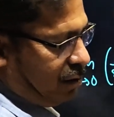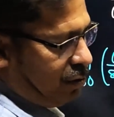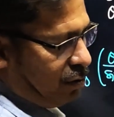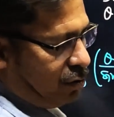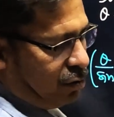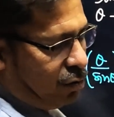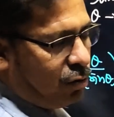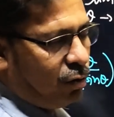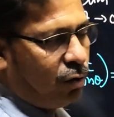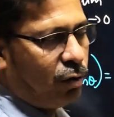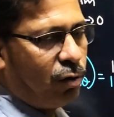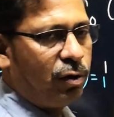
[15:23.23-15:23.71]

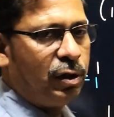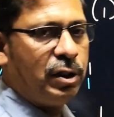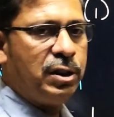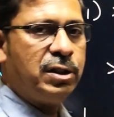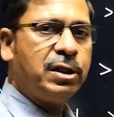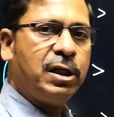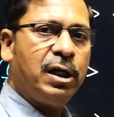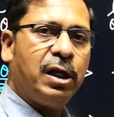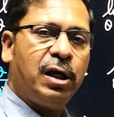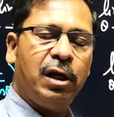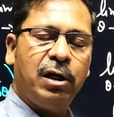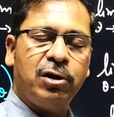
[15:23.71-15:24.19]
So this
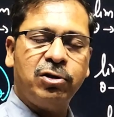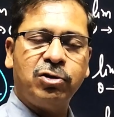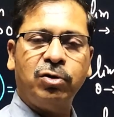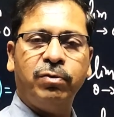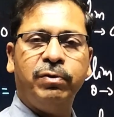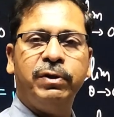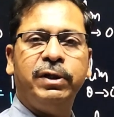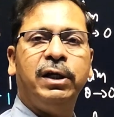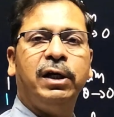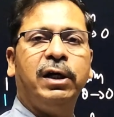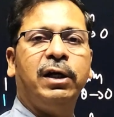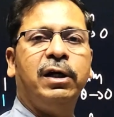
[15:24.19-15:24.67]
can also
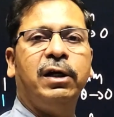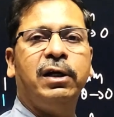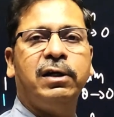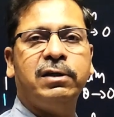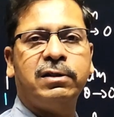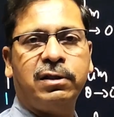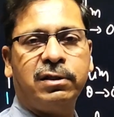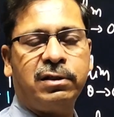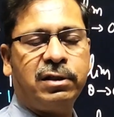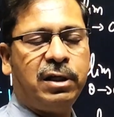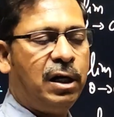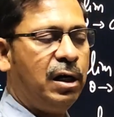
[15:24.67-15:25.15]
be taken as
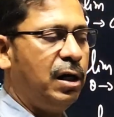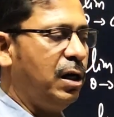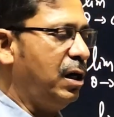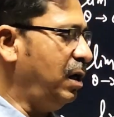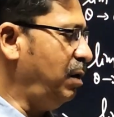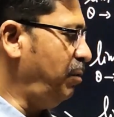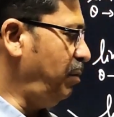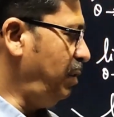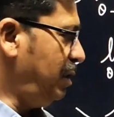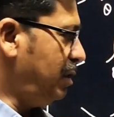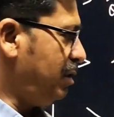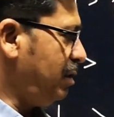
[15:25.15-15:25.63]
a standard
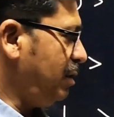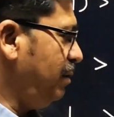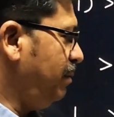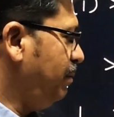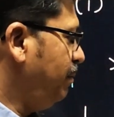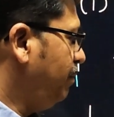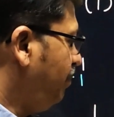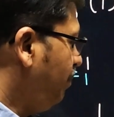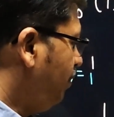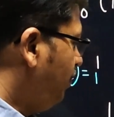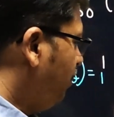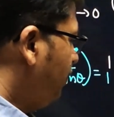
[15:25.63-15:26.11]
limit.
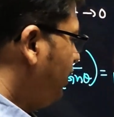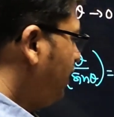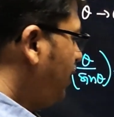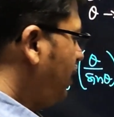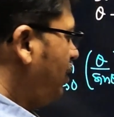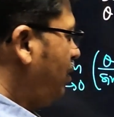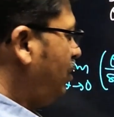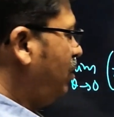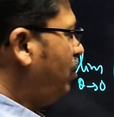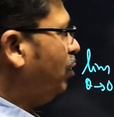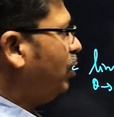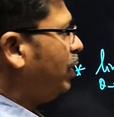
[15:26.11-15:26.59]

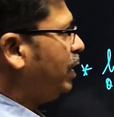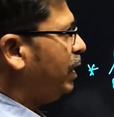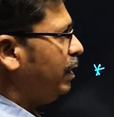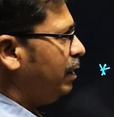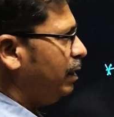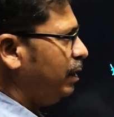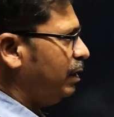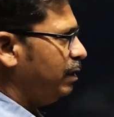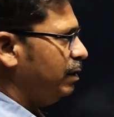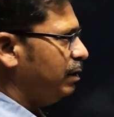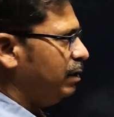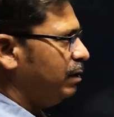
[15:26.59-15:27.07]

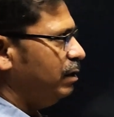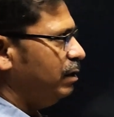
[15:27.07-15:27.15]
Okay,